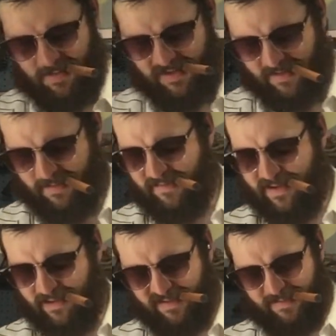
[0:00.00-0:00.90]
Something
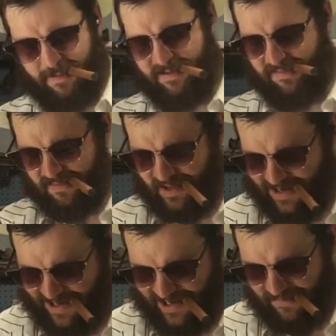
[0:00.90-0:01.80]
very special that I
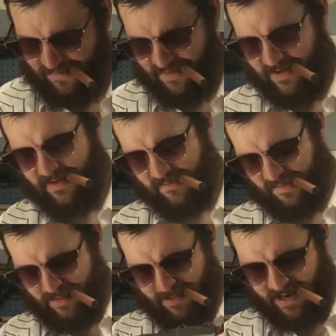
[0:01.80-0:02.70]
have for
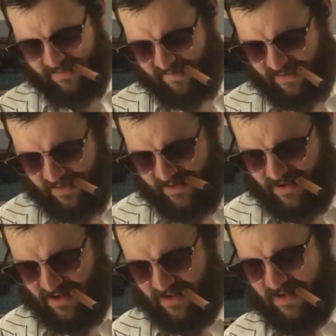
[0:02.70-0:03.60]
the Mauser
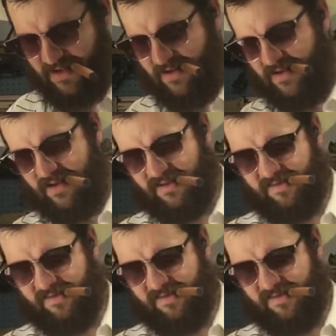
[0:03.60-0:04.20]
is